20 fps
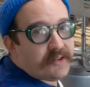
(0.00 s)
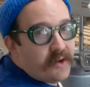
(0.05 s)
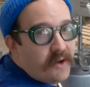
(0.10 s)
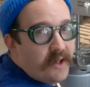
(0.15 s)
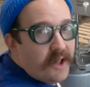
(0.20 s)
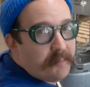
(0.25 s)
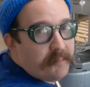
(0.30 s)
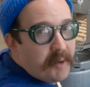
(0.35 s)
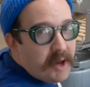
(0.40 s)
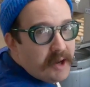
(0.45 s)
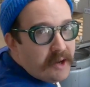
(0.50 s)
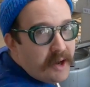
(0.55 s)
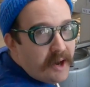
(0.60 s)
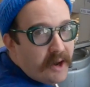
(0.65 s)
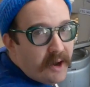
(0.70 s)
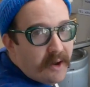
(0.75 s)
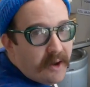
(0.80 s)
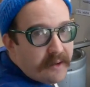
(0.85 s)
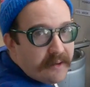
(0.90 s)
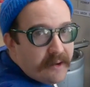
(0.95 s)
all up in
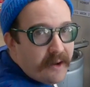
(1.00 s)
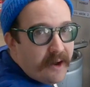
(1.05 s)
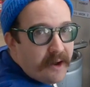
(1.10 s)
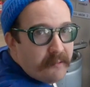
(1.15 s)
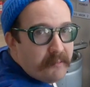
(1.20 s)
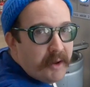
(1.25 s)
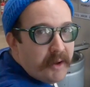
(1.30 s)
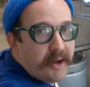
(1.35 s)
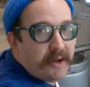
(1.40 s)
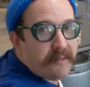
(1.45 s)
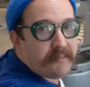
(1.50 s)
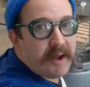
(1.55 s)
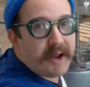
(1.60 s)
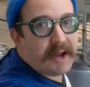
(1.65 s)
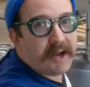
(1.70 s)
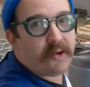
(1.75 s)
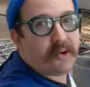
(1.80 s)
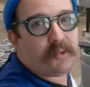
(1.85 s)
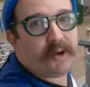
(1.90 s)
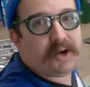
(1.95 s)
there, you know what I mean?
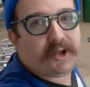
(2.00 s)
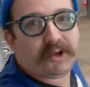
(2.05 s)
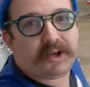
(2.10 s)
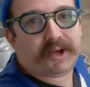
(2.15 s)
Making it real